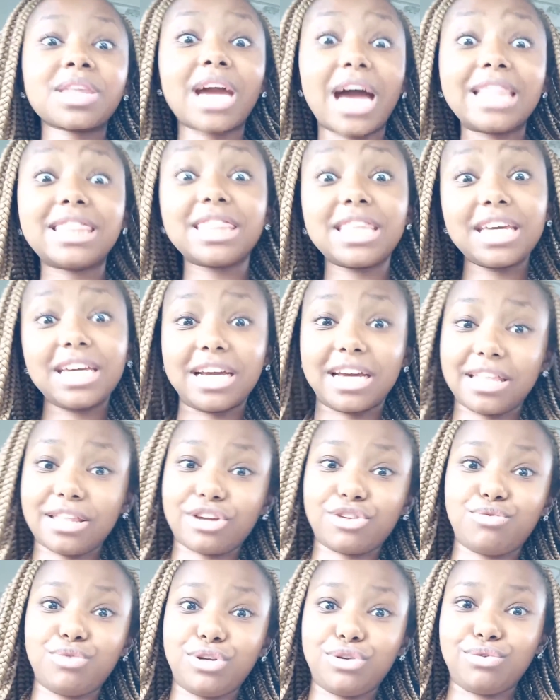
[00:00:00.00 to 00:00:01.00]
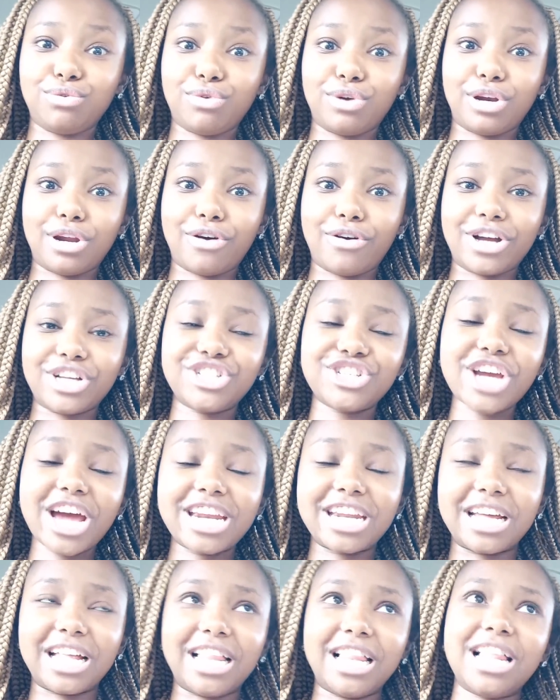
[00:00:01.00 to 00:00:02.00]
a thing that we do on our
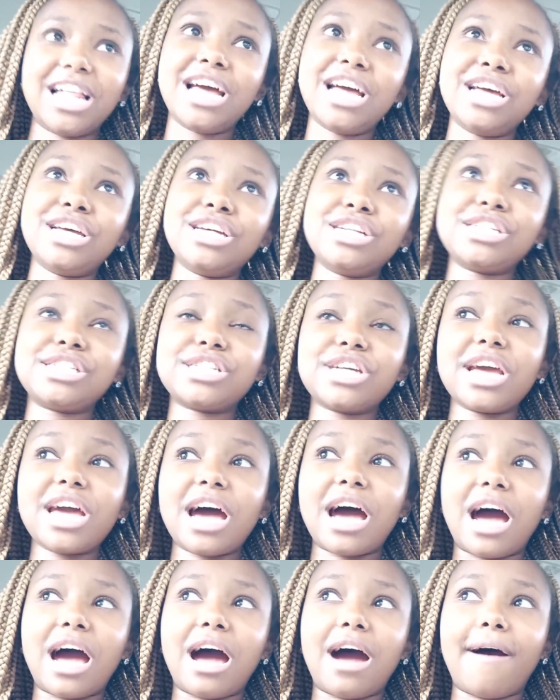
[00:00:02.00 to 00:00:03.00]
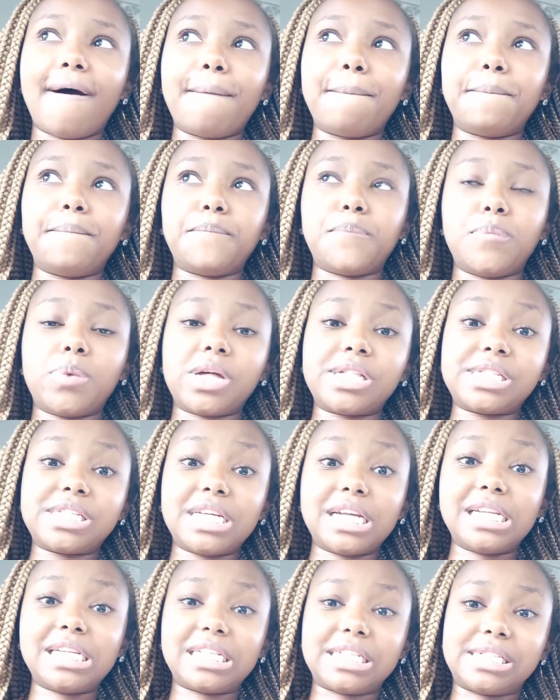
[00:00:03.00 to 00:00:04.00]
channel. So yeah, I'm
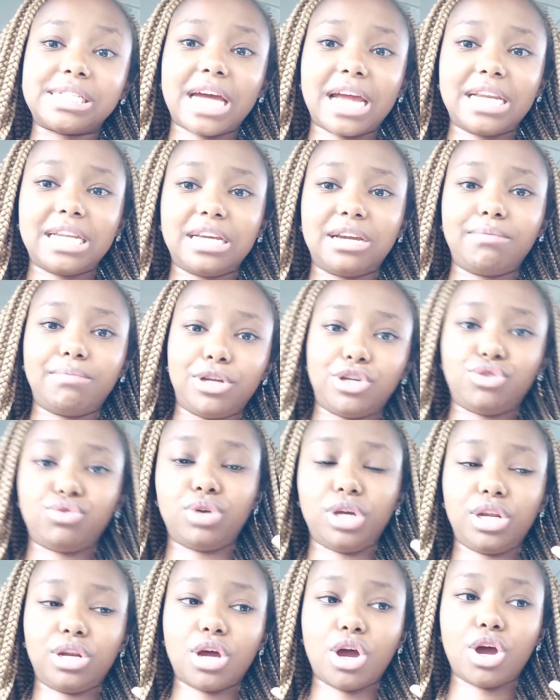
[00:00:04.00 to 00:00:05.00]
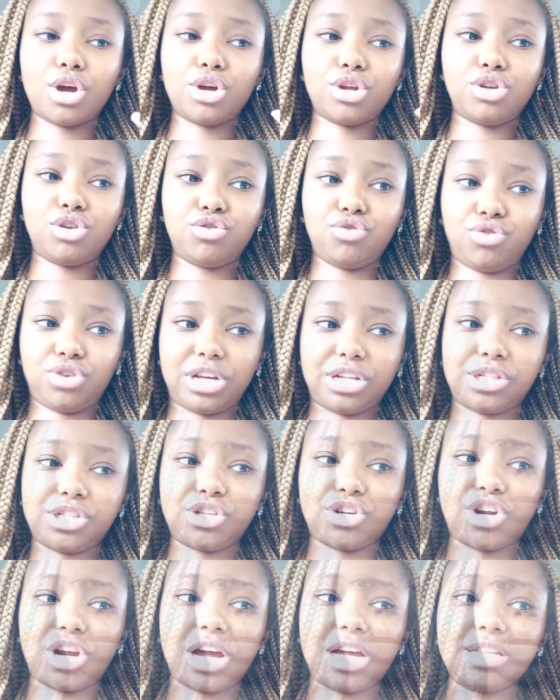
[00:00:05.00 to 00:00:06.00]
still deciding between 2
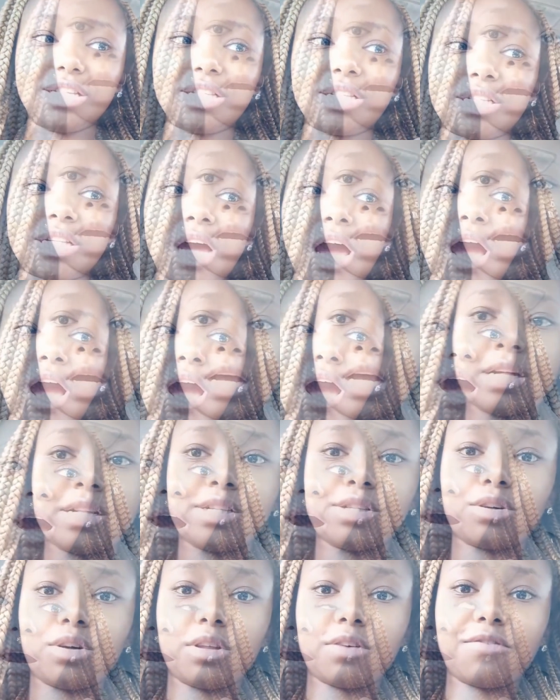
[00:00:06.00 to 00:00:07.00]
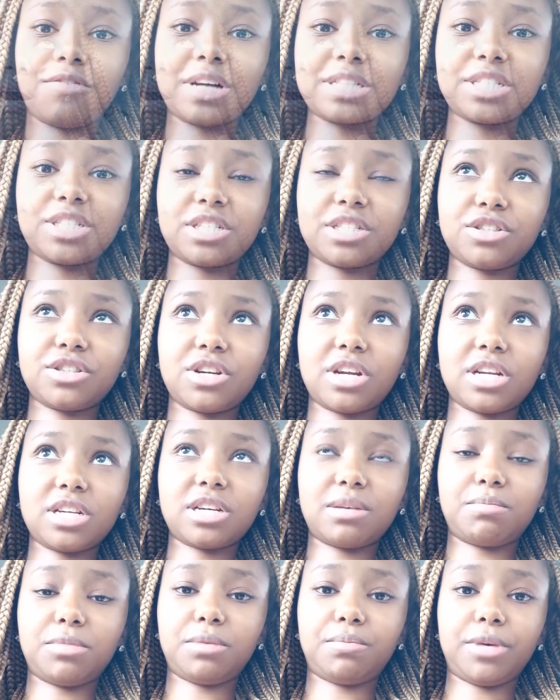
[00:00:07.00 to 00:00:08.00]
restaurants. So the first restaurant
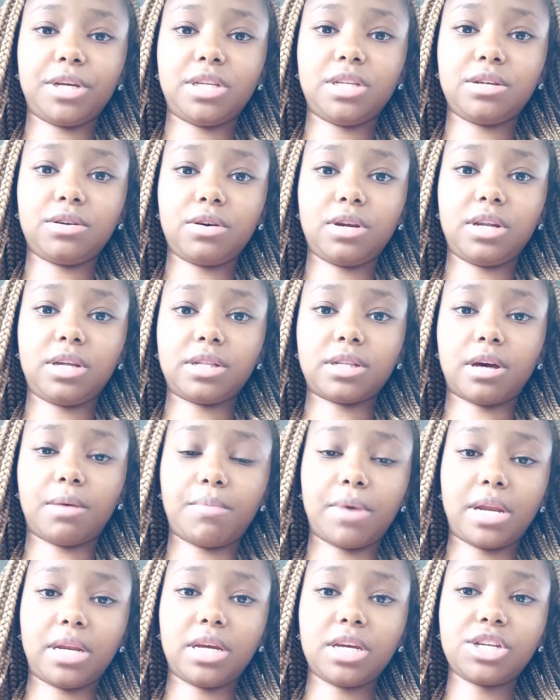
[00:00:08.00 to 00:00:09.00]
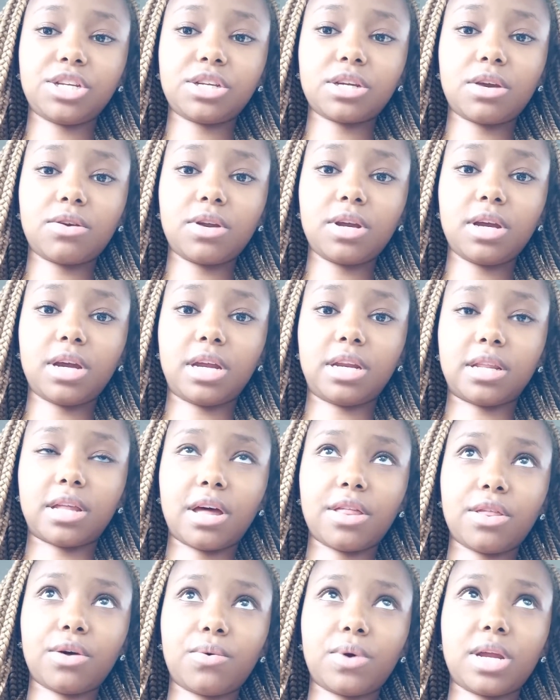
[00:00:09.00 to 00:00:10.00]
I'm debating on is Urban Eatery, and the
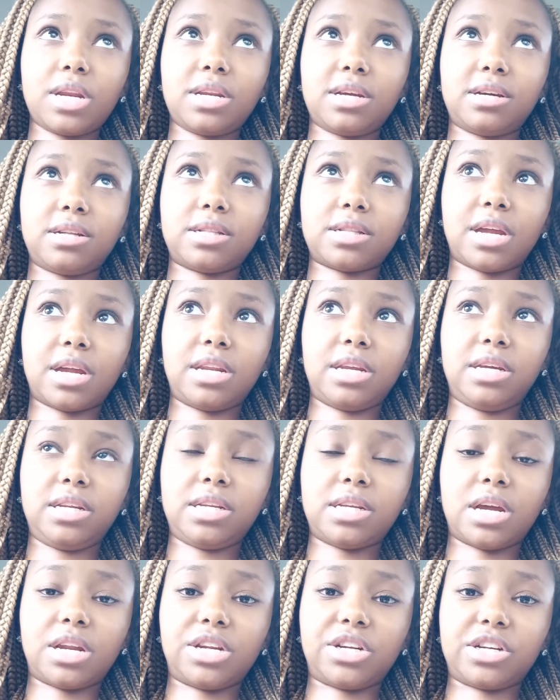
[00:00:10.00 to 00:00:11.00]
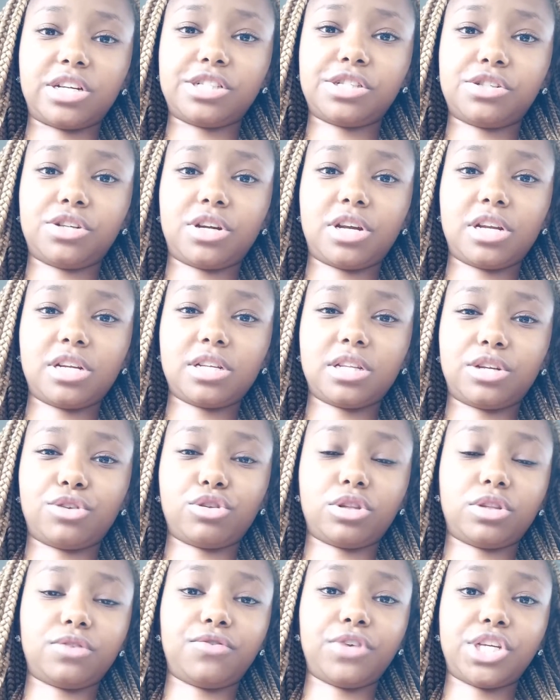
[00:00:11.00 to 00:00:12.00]
other one is an Indian restaurant that
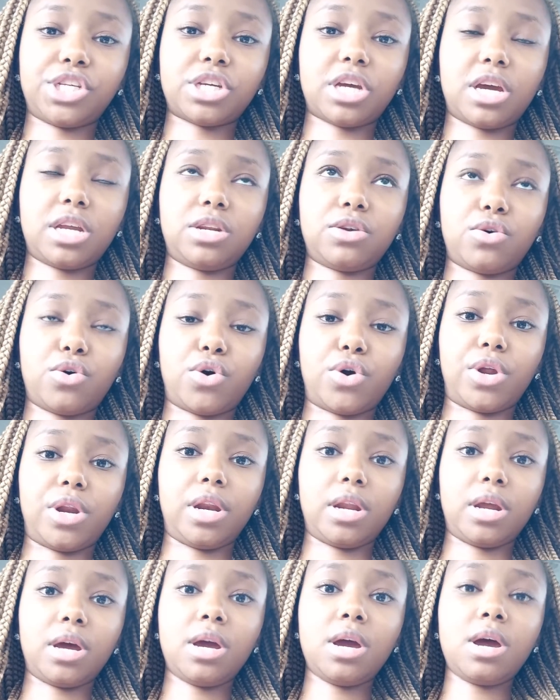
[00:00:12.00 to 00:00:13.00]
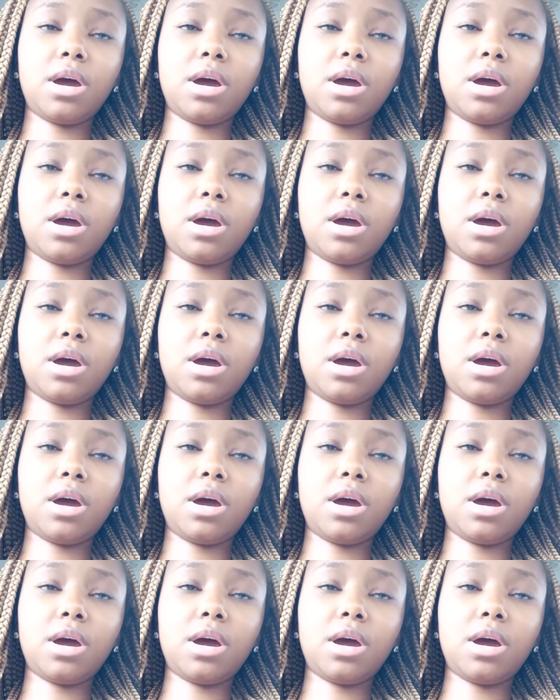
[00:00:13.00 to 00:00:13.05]
was featured on